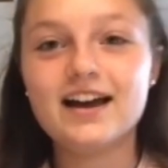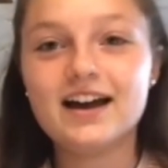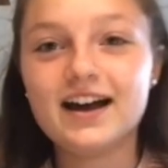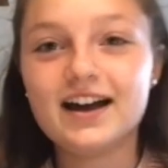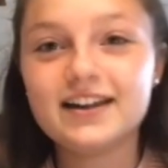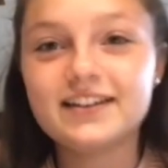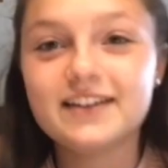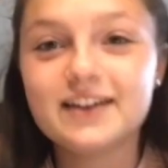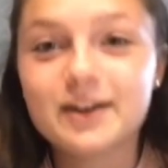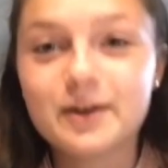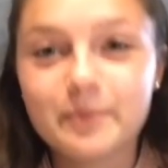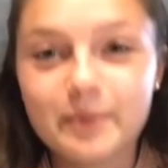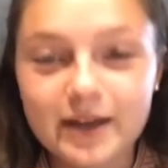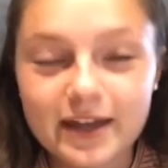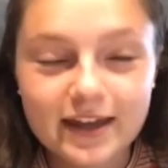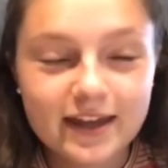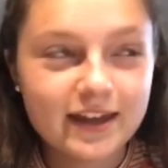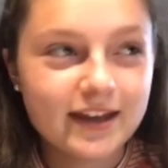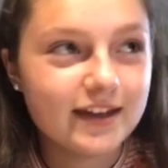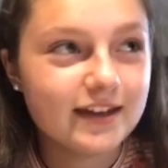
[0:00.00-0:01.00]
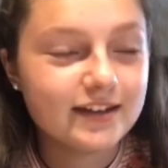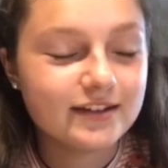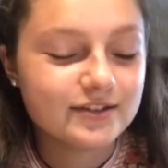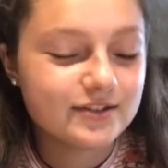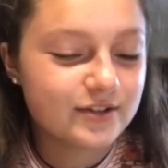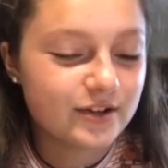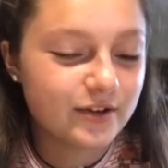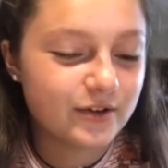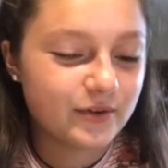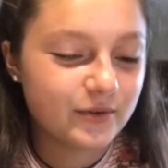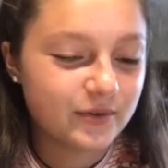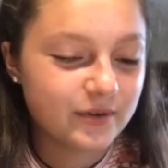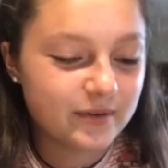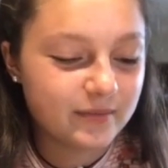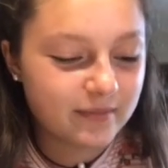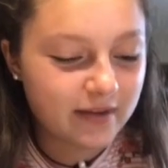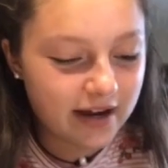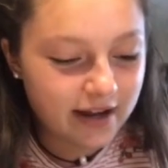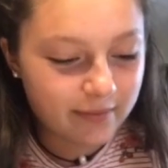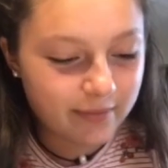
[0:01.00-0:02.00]
I like baking, so
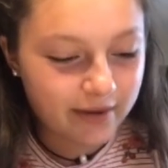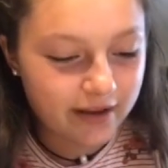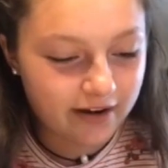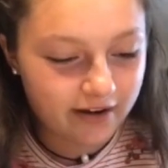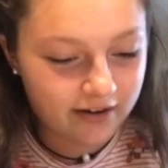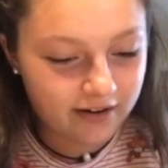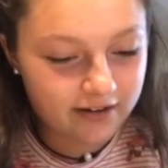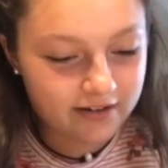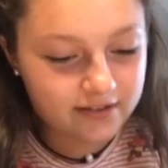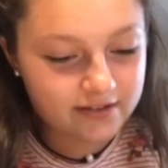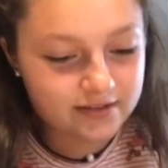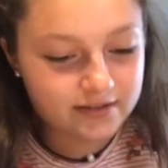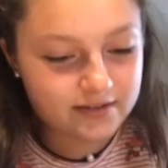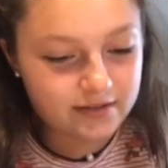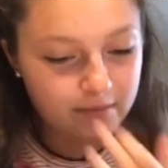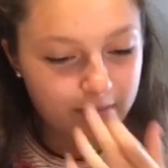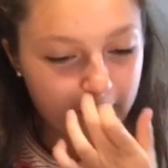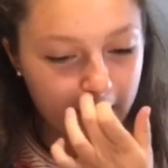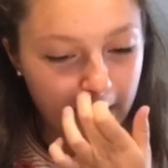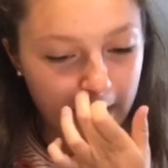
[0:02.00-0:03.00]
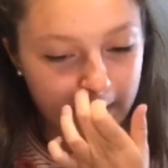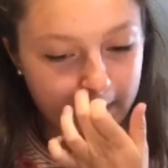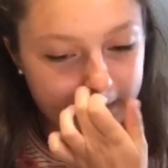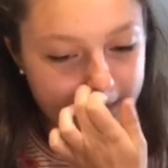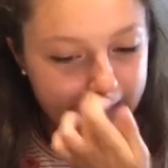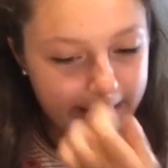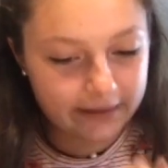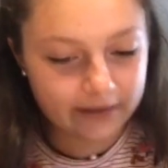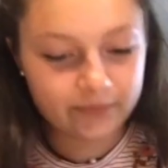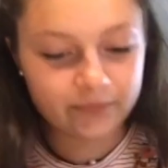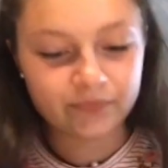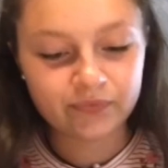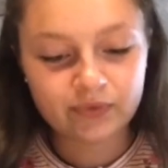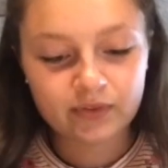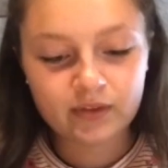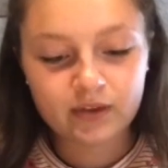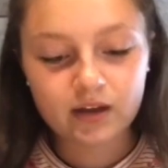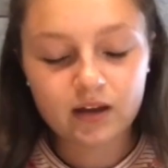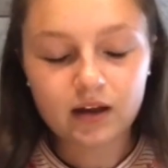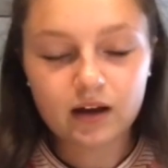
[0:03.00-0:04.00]
my parents bought me
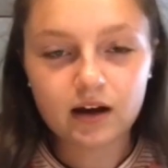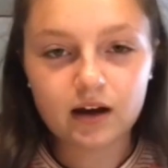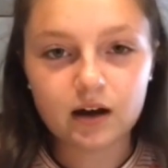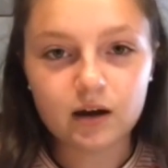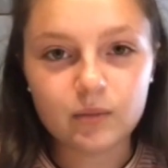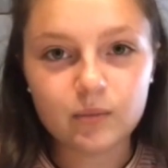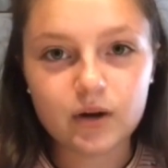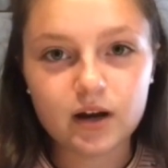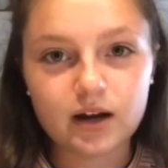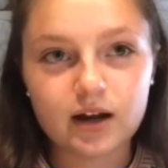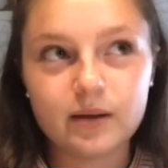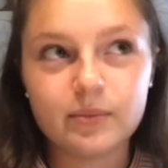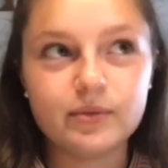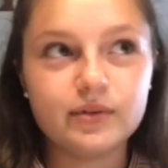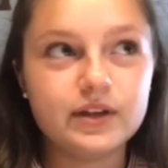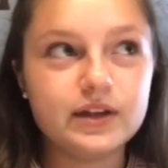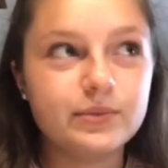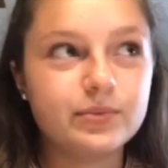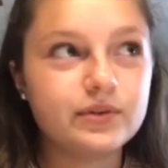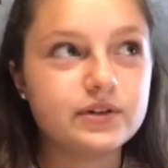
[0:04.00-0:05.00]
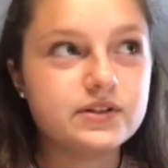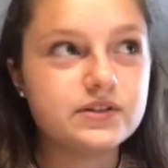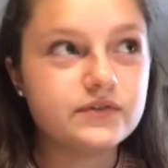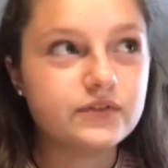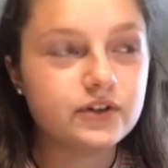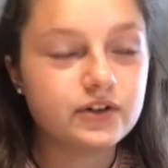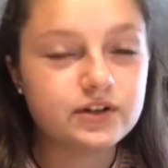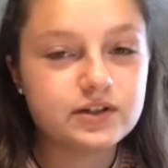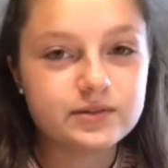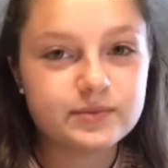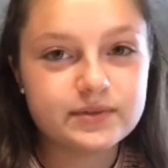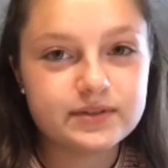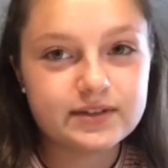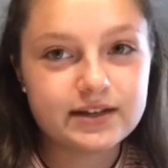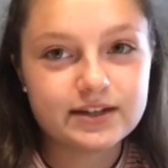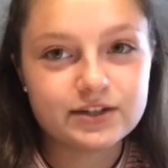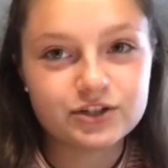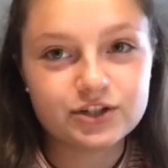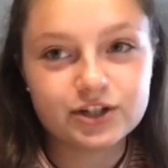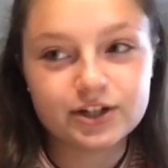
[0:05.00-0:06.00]
a couple aprons for Christmas
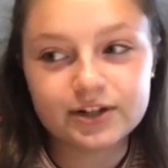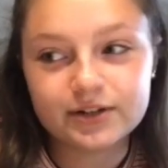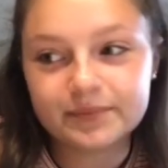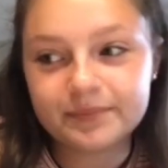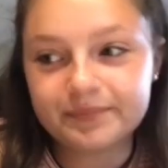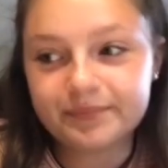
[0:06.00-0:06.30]
last year.